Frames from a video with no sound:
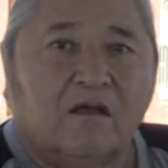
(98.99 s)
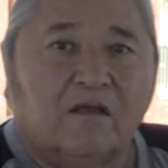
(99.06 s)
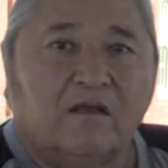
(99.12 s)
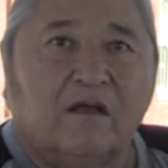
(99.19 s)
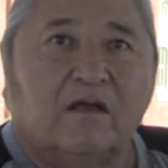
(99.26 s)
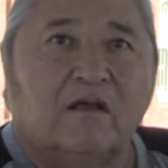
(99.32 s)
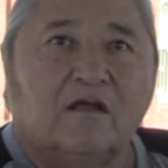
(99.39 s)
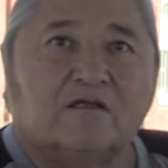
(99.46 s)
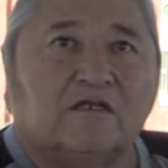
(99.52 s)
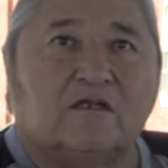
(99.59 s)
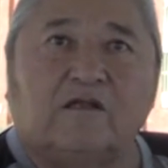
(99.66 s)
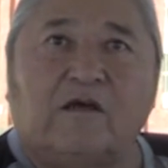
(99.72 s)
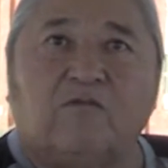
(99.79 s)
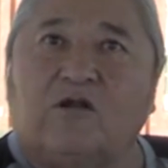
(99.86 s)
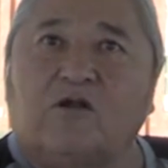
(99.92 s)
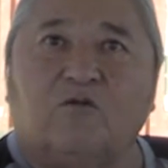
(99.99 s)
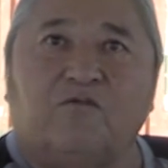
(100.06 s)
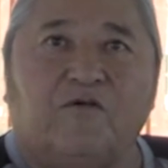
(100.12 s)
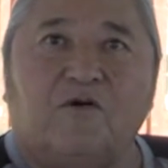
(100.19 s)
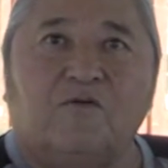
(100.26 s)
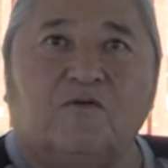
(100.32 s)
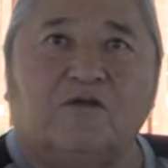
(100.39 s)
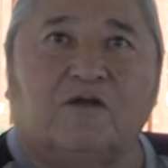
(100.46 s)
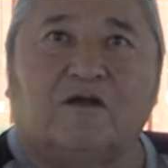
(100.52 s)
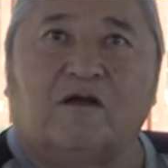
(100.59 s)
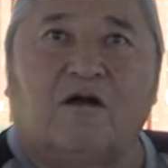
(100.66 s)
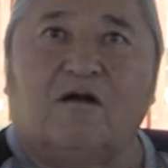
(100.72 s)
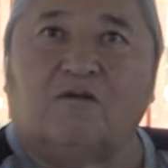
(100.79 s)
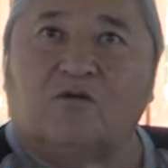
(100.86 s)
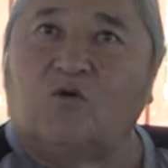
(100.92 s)
Yeah, since there was no phone, you can
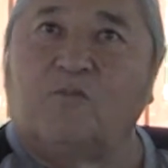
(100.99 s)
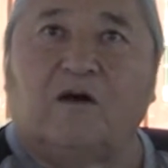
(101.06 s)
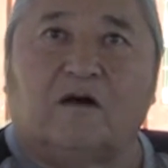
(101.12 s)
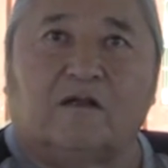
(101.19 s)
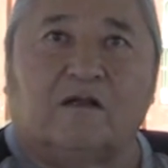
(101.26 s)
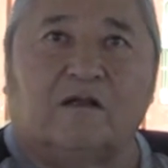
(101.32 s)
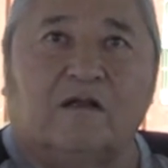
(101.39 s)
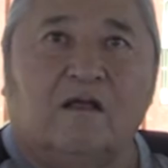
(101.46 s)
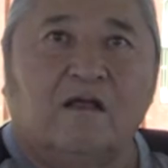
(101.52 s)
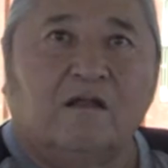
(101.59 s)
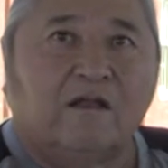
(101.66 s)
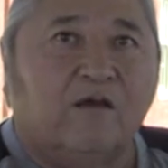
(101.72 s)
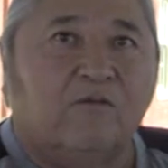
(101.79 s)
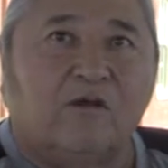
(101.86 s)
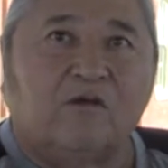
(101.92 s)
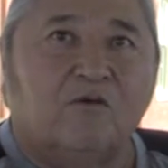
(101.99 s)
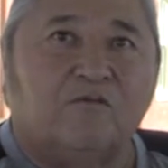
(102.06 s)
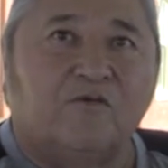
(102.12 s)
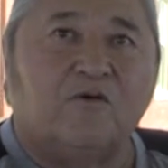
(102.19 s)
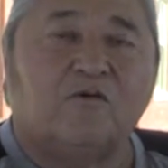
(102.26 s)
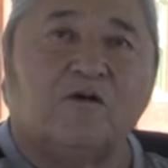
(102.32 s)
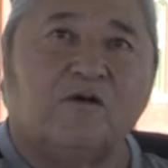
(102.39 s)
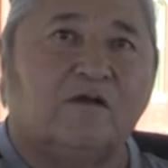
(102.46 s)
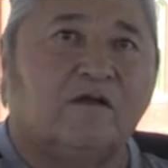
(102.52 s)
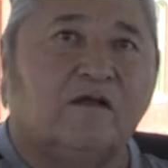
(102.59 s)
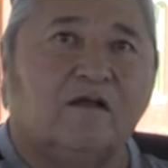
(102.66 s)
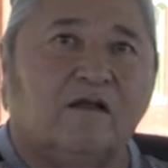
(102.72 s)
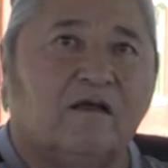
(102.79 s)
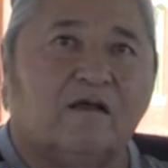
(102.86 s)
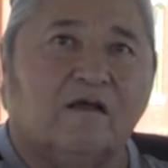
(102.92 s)
call nobody. There was no phone or
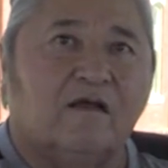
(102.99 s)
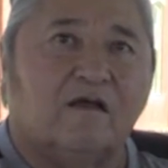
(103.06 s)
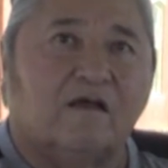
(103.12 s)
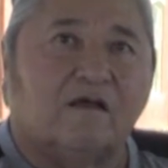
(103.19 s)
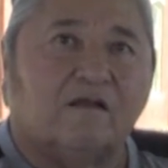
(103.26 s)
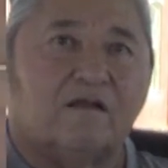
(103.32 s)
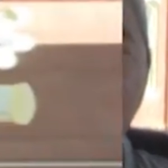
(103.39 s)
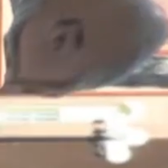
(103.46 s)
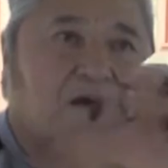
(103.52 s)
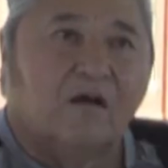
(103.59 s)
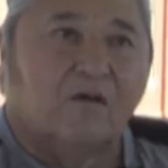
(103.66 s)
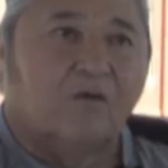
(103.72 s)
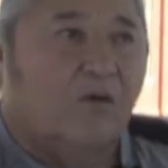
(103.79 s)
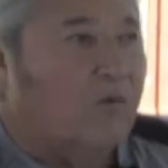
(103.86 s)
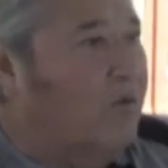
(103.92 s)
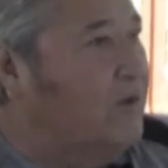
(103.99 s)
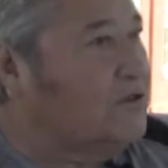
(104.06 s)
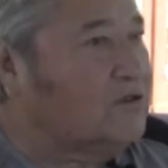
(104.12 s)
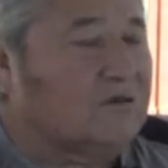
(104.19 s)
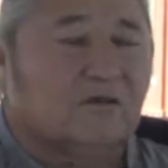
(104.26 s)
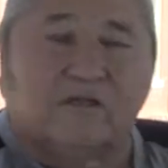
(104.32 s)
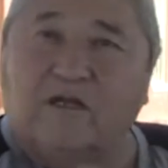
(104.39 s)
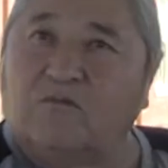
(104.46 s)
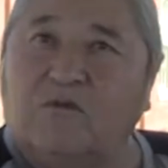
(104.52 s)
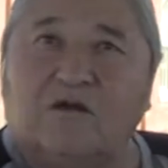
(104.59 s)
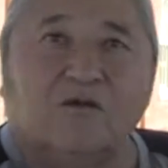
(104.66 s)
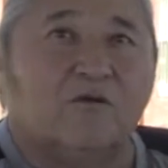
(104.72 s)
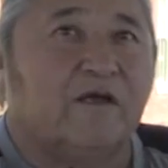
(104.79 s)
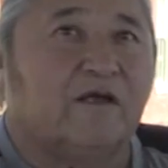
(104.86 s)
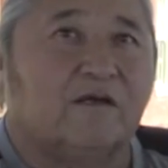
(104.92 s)
anything like that. When we were in school, there was
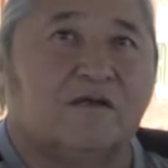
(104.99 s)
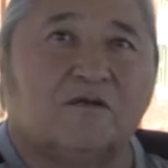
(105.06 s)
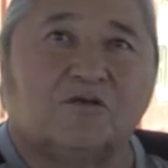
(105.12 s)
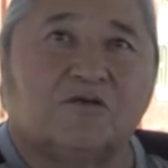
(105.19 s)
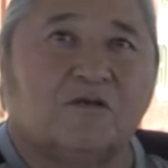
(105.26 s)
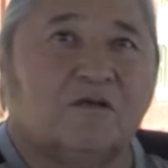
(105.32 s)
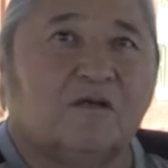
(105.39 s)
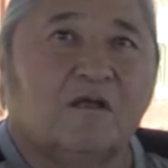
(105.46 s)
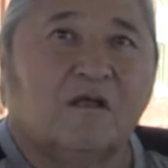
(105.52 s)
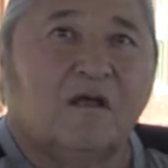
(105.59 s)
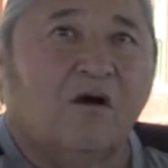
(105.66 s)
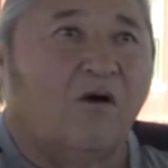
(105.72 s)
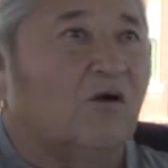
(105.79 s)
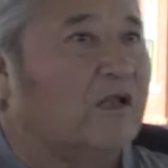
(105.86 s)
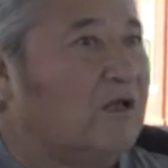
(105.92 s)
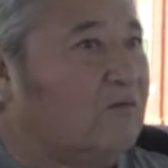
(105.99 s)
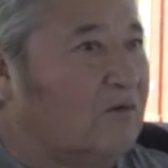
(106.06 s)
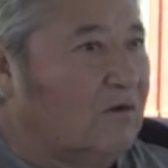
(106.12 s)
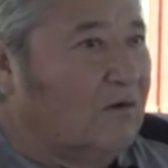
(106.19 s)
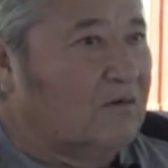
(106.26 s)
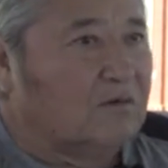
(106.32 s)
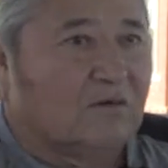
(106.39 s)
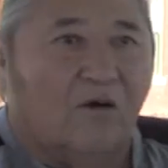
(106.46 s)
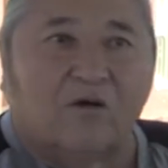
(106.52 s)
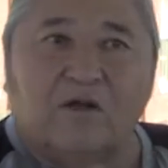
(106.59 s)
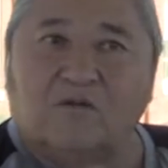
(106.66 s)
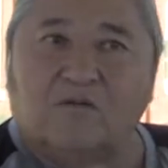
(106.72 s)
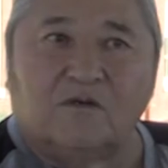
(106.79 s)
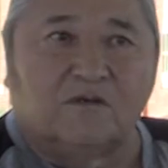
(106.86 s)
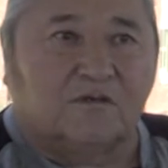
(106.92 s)
no English. All it, all, all
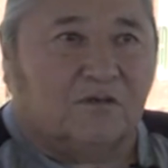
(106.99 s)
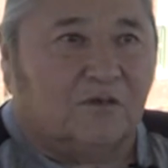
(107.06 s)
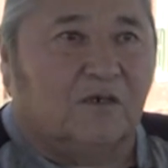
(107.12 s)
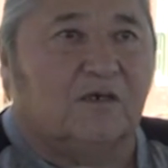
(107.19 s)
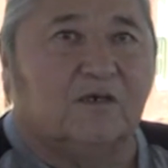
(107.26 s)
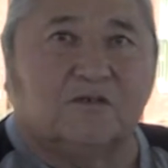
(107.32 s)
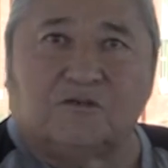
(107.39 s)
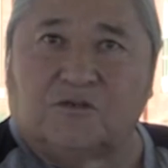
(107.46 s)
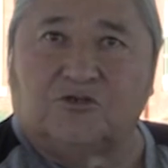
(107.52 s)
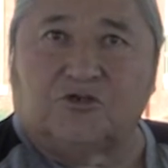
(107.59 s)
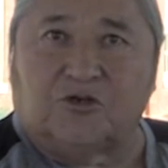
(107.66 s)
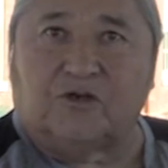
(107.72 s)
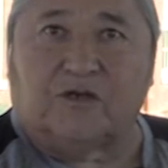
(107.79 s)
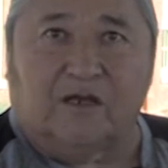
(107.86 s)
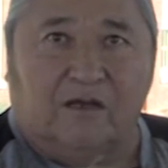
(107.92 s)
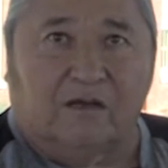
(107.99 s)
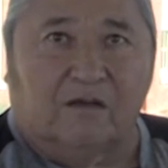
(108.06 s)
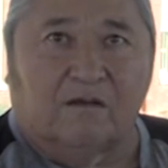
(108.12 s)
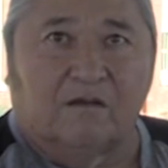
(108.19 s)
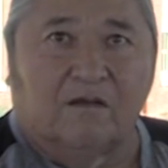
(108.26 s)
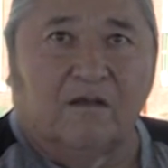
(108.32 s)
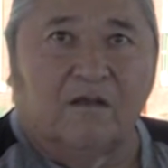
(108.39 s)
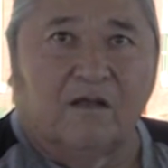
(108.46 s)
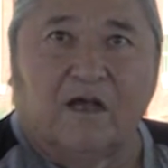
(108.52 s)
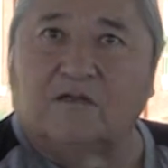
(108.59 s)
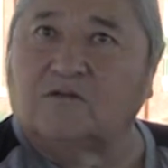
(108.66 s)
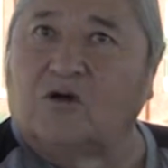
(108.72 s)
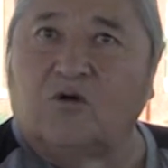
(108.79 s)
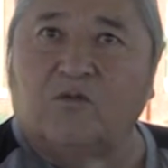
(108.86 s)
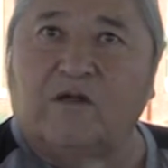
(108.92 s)
it was to us is Cherokee.
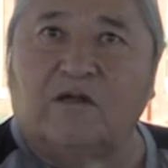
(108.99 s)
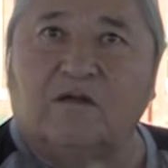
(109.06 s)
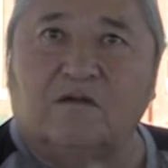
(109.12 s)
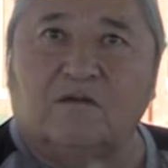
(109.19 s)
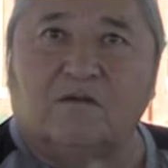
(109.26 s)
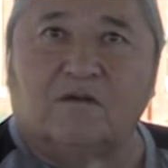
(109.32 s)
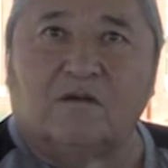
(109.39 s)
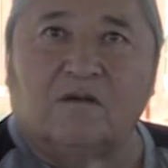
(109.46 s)
That's all we knew.